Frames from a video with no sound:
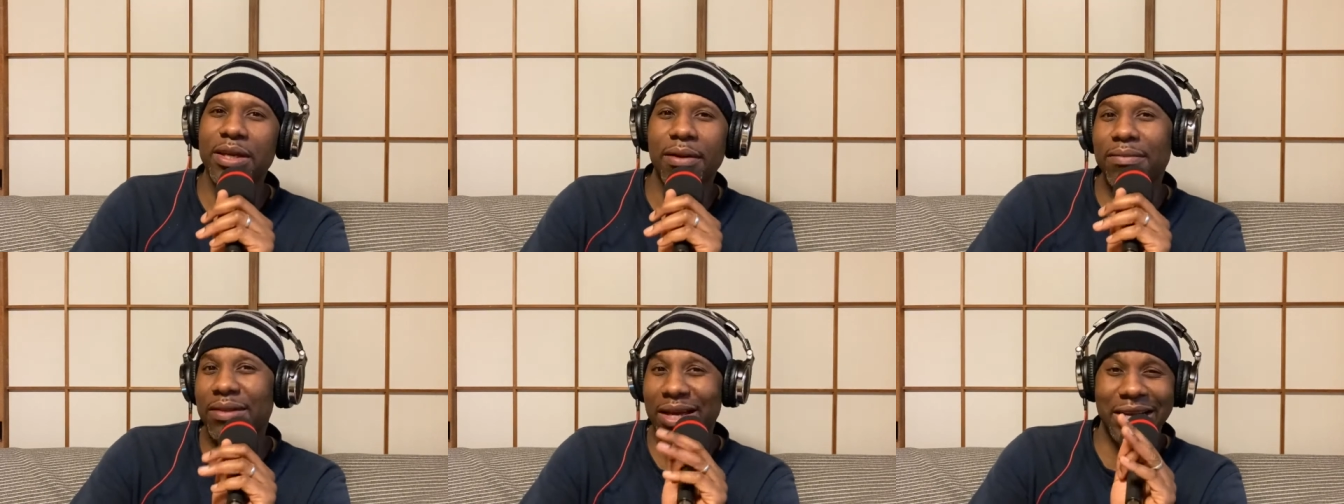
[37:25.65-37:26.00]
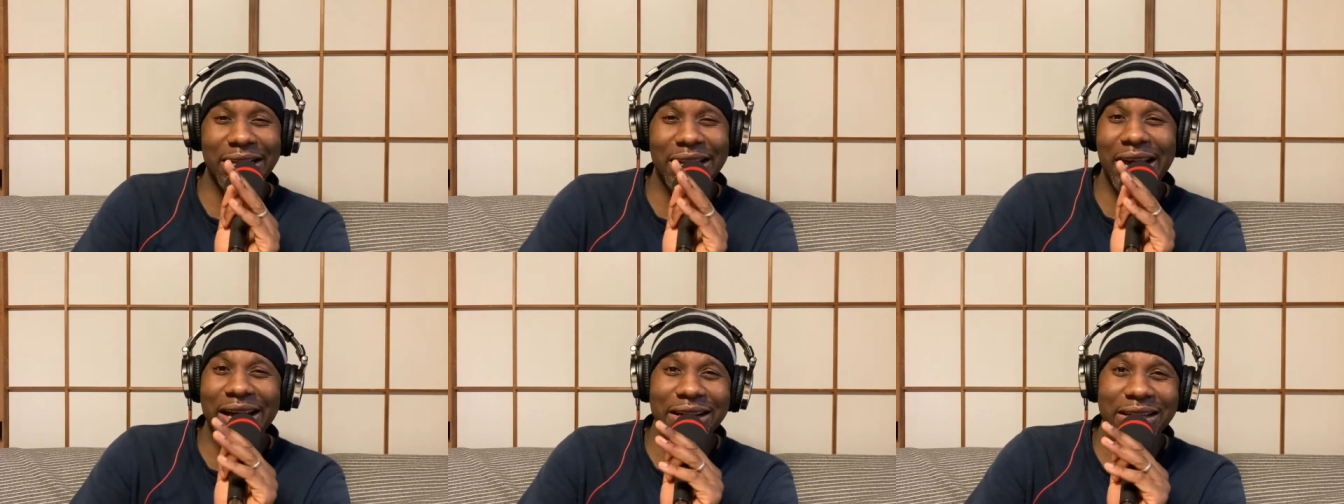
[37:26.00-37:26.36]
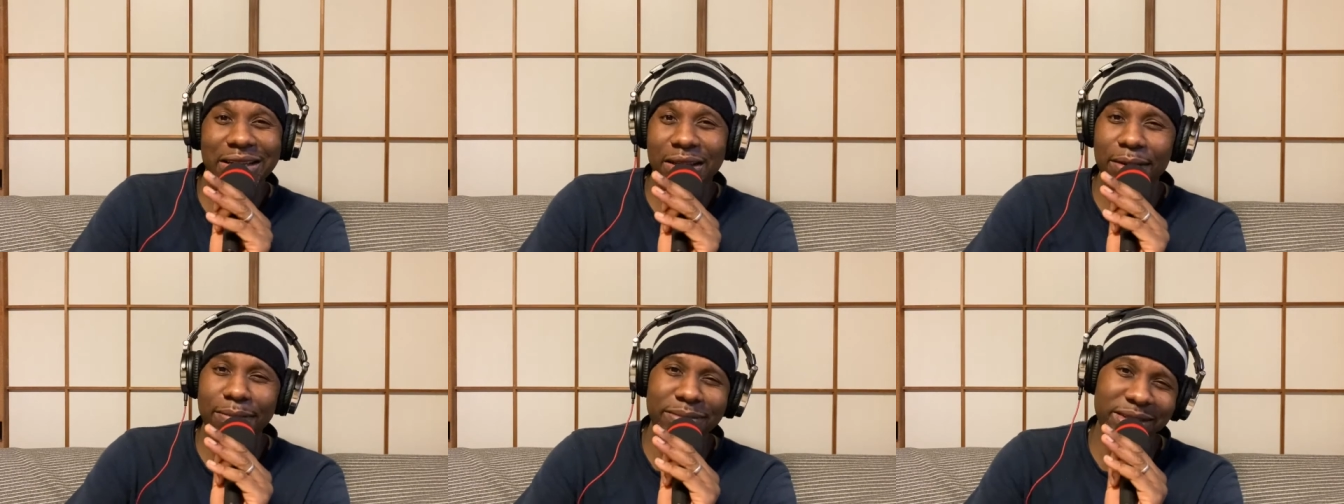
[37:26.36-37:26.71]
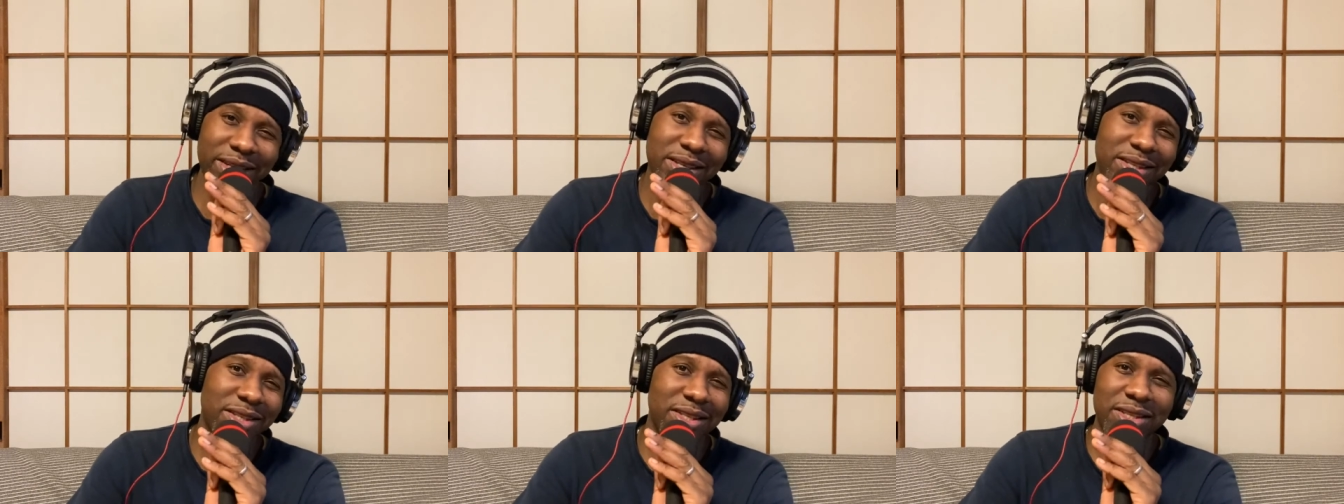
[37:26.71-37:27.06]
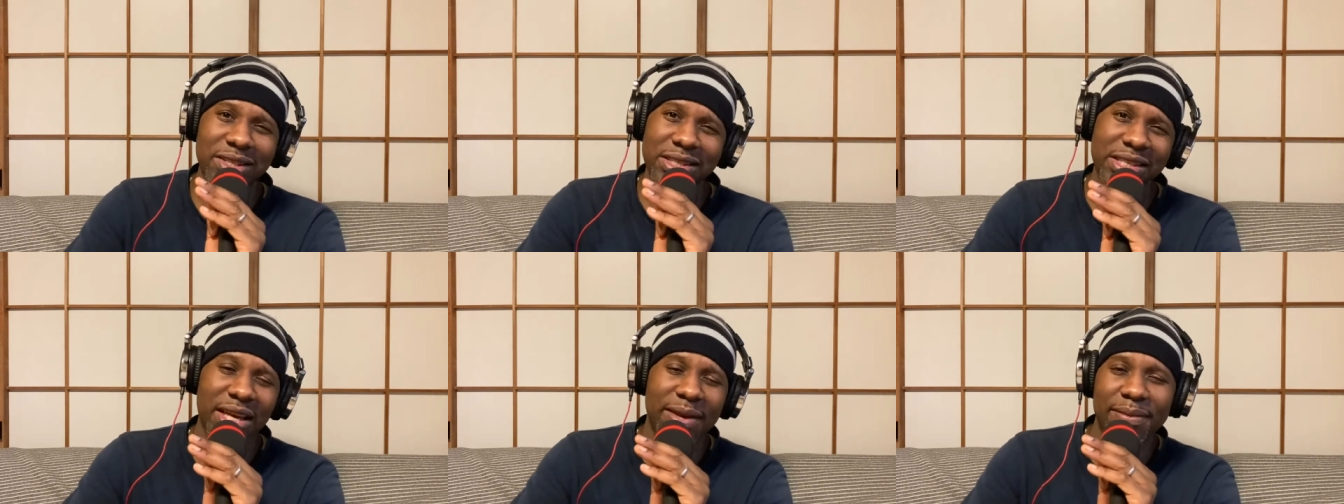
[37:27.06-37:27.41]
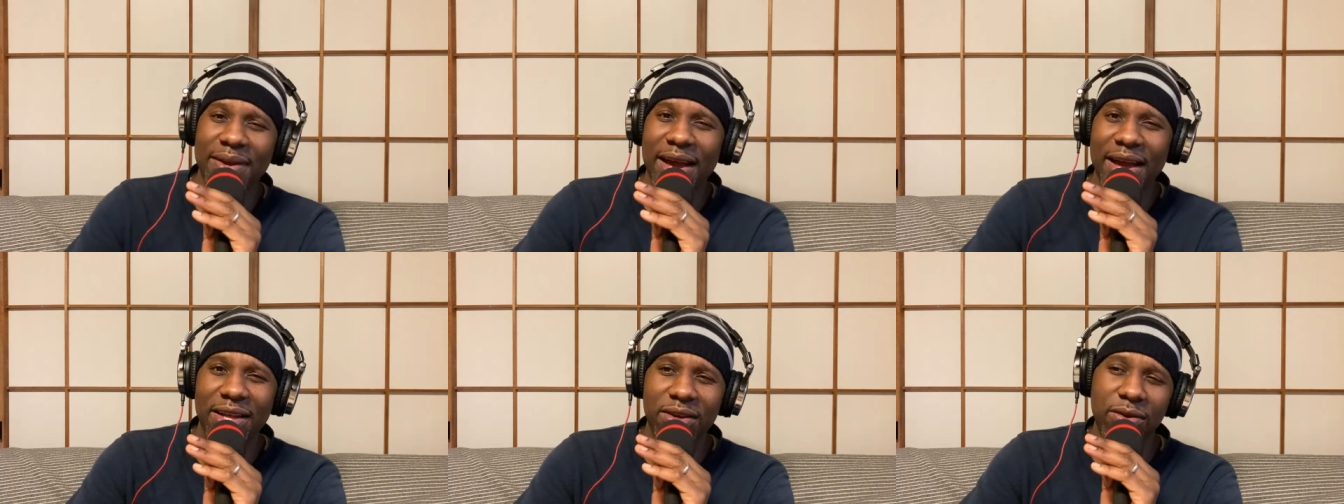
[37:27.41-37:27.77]
I'm not gonna lie, lumped in the same
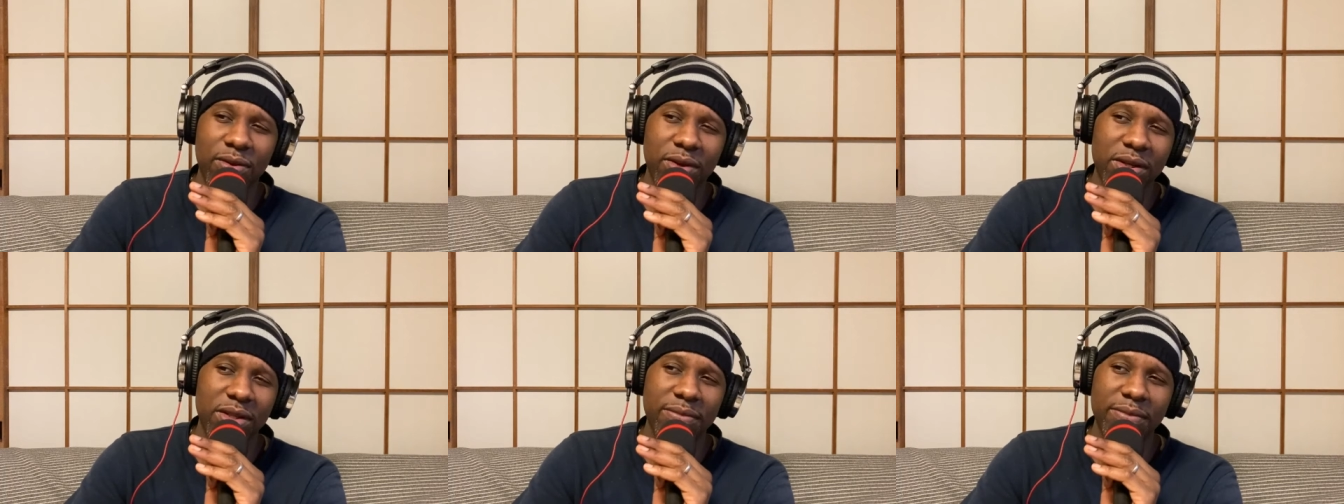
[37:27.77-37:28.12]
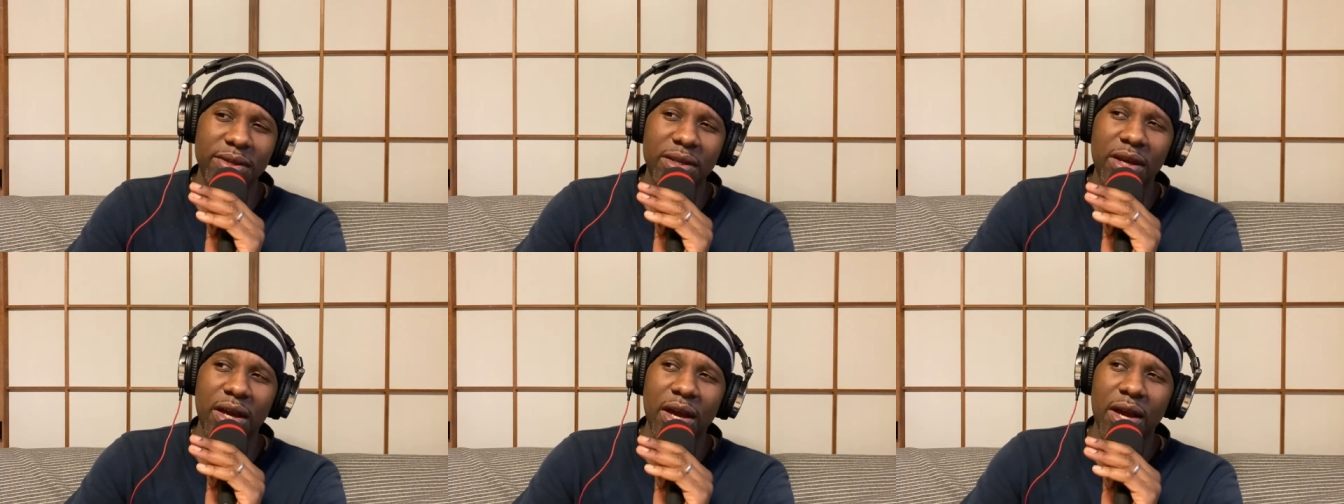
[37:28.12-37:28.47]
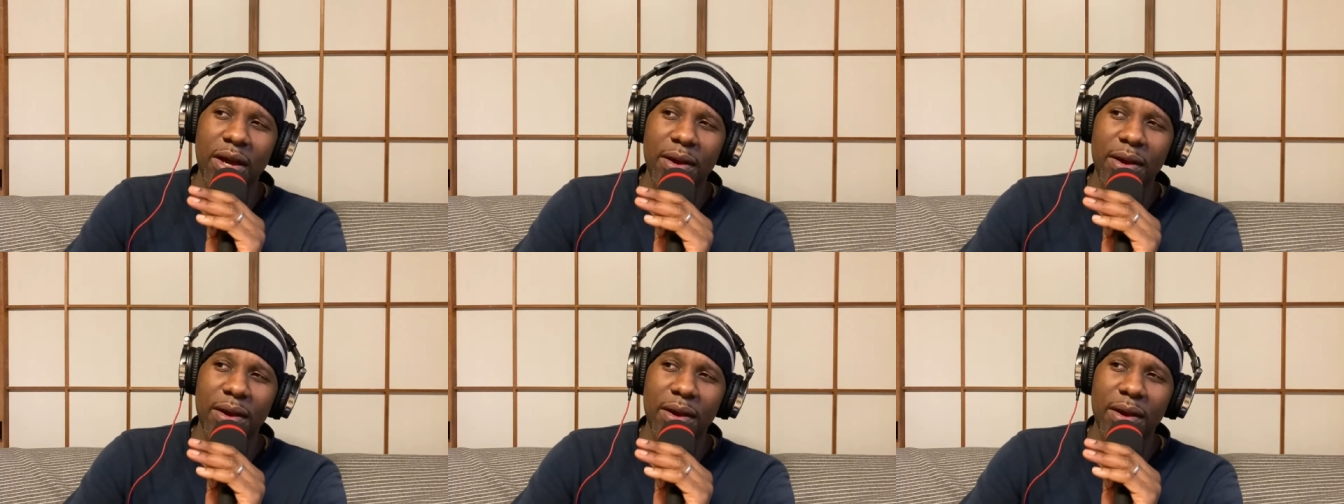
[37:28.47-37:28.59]
category to me.